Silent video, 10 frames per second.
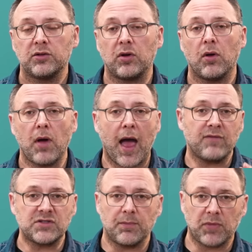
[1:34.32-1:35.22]
to
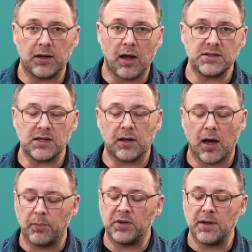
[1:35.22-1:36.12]
have something nice in
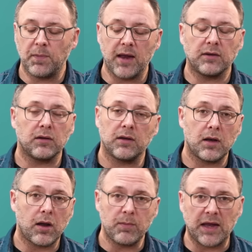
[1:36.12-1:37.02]
cup,
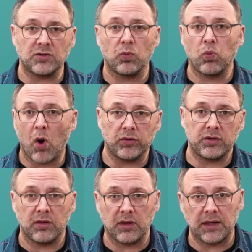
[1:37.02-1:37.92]
no matter
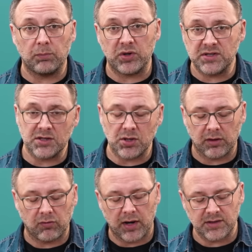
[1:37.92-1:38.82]
what the precision of
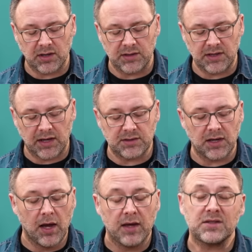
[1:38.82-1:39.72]
the grind size is.
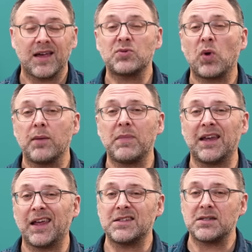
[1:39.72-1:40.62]
So that's what I mean.
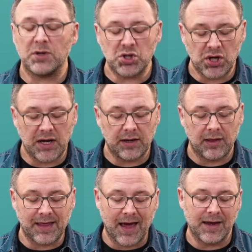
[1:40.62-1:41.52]
It's a machine
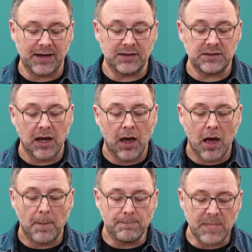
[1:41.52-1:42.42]
that is
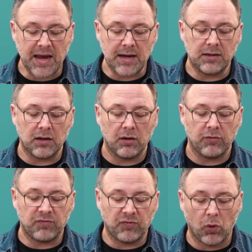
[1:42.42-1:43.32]
made
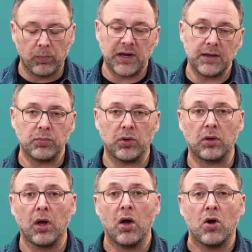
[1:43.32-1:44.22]
for people
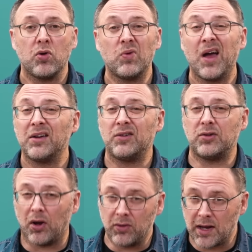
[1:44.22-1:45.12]
who
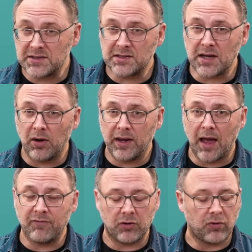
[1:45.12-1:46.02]
don't necessarily
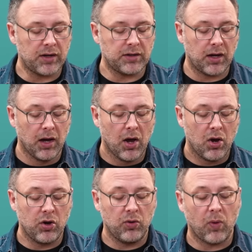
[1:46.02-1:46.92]
have a grinder,
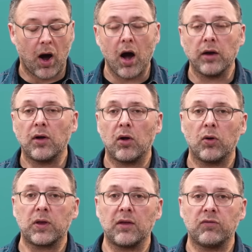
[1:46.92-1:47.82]
who are not
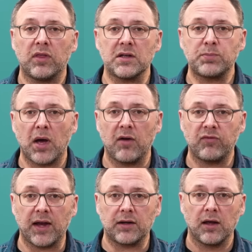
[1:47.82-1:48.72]
looking for this
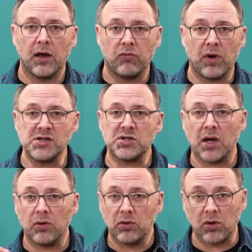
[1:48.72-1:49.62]
perfect
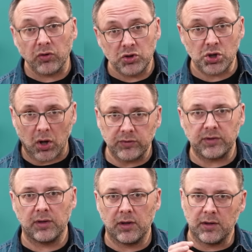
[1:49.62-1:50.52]
ratio god shot
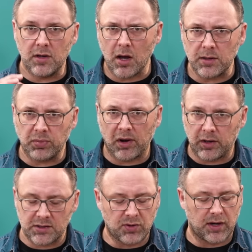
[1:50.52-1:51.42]
9-bar
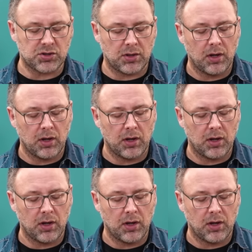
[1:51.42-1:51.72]
extraction.